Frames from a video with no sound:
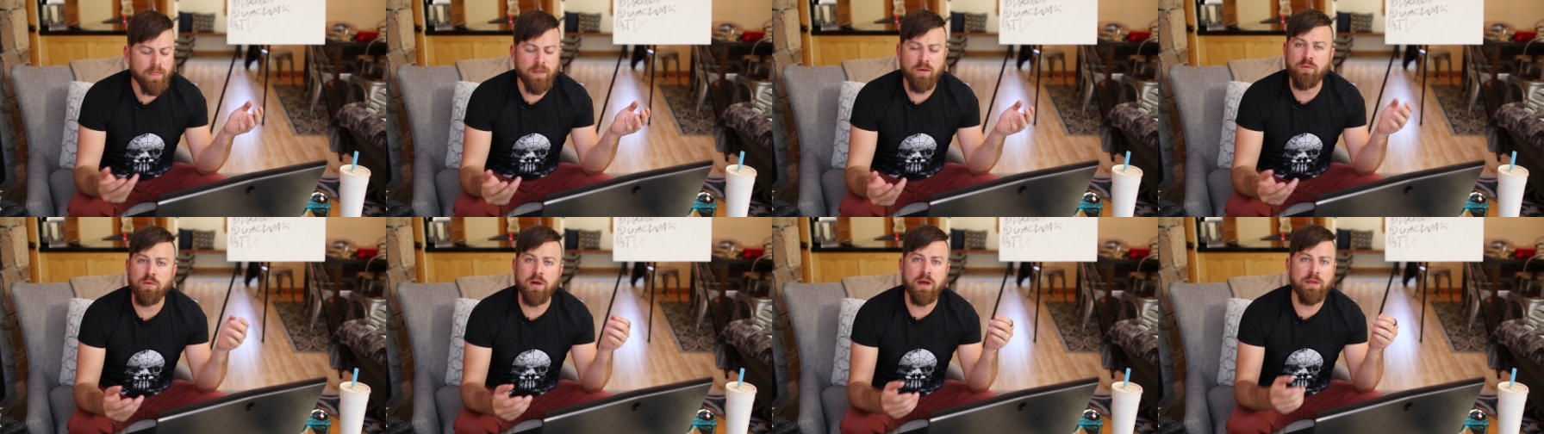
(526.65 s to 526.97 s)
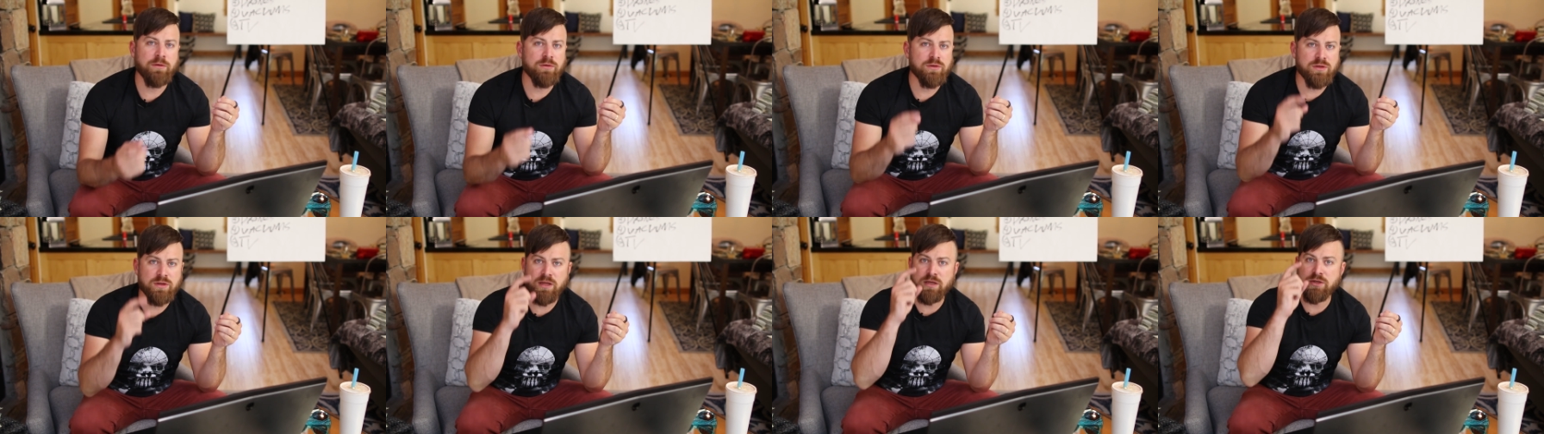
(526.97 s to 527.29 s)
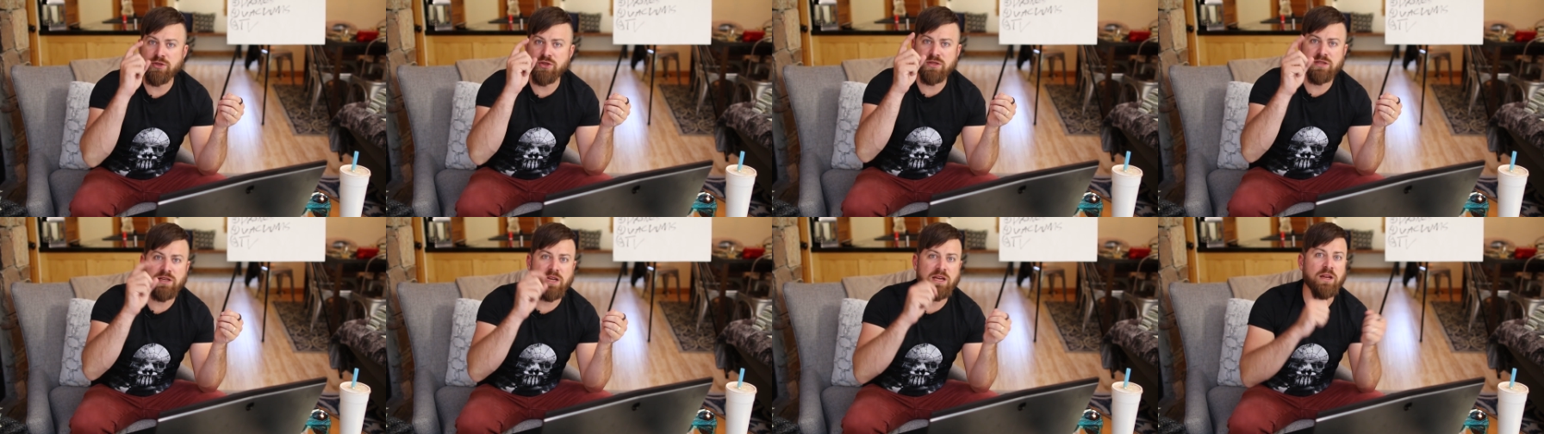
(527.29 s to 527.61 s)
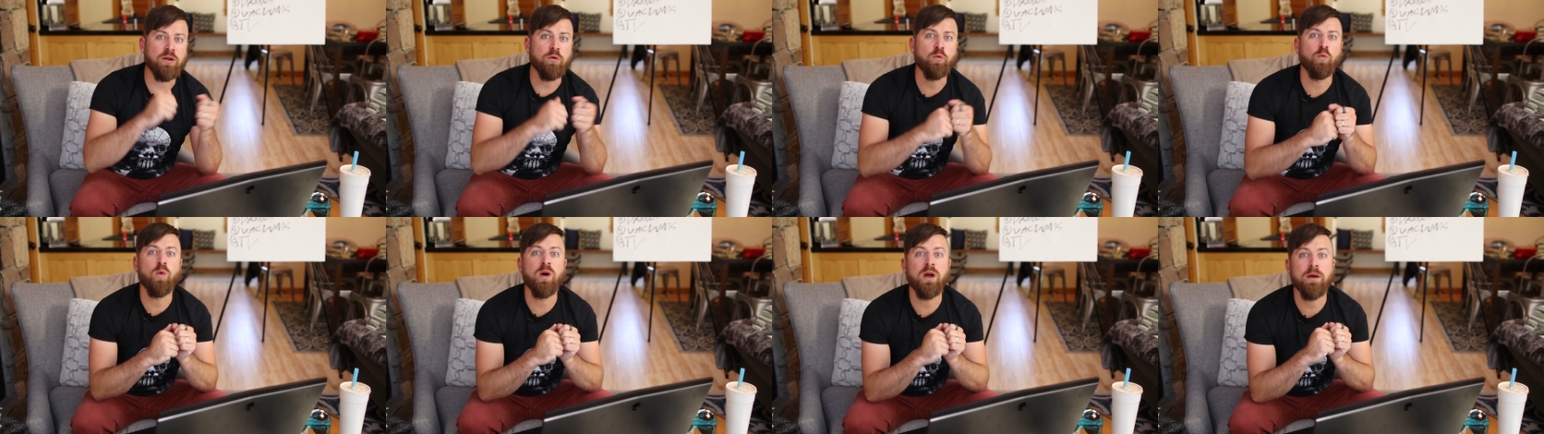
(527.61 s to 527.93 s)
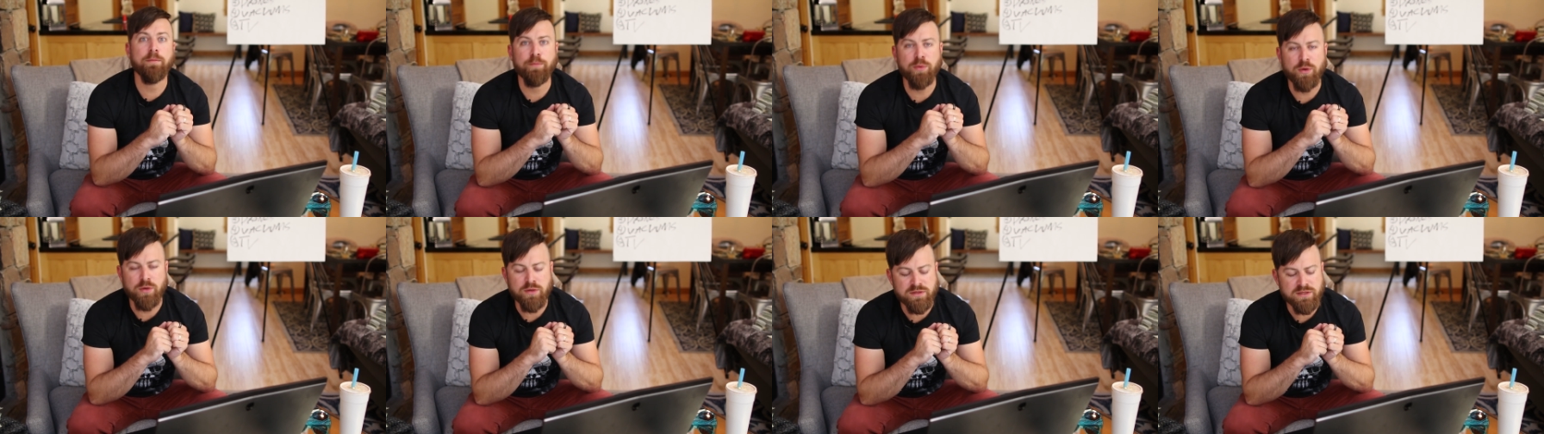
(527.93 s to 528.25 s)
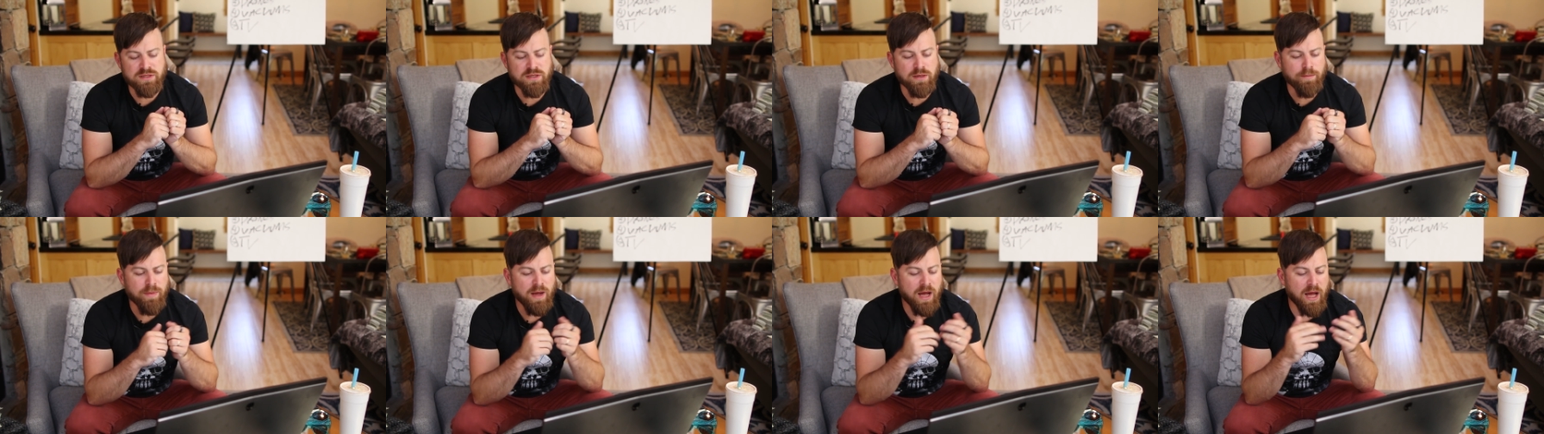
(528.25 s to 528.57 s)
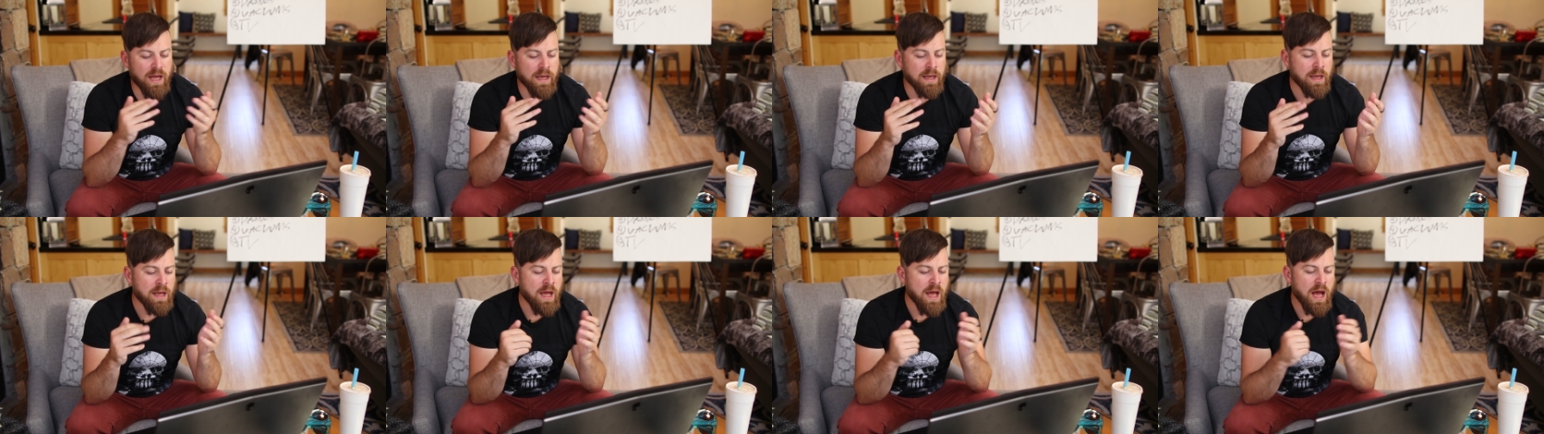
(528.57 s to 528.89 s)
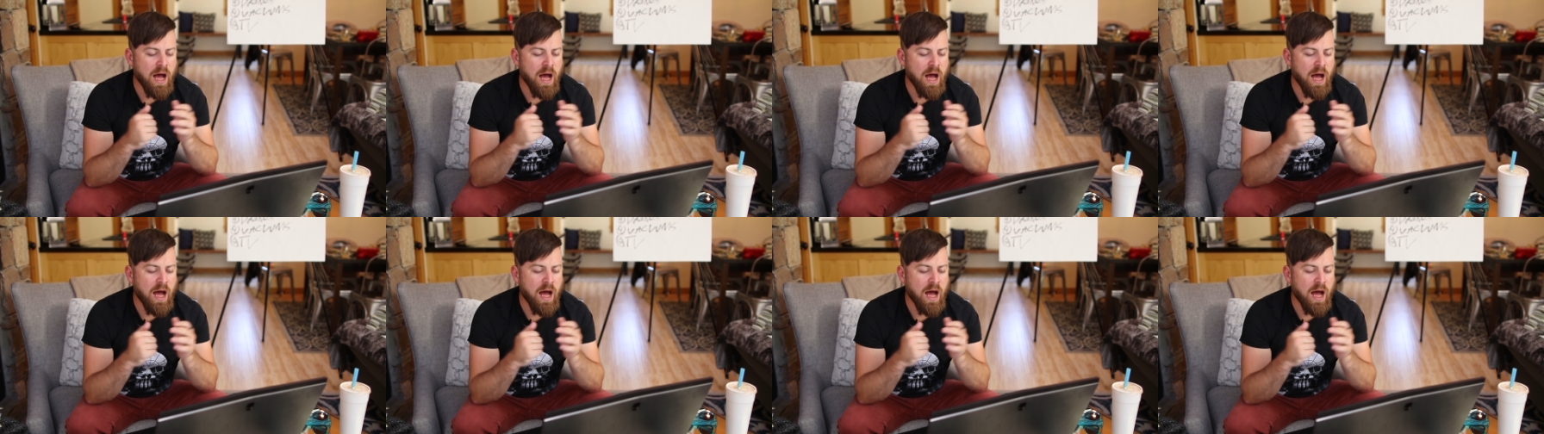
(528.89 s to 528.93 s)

rather than just getting one person to buy.